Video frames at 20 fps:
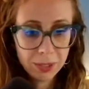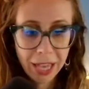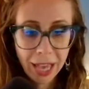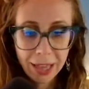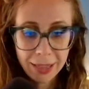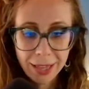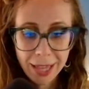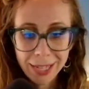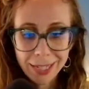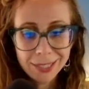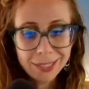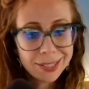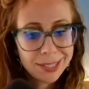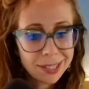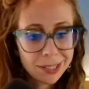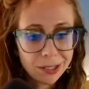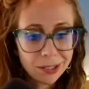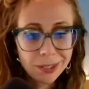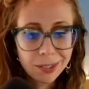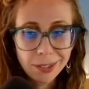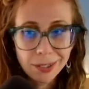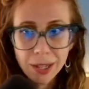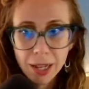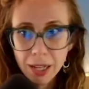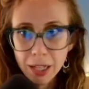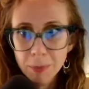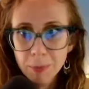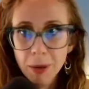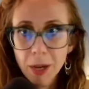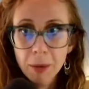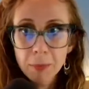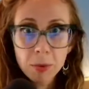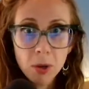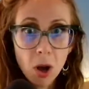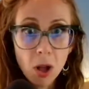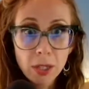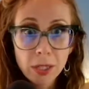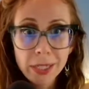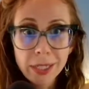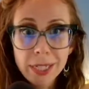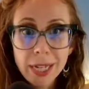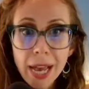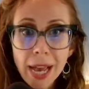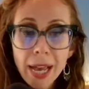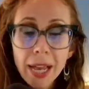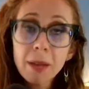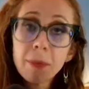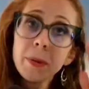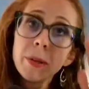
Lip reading: get like a sticker and a lollipop, call it a day,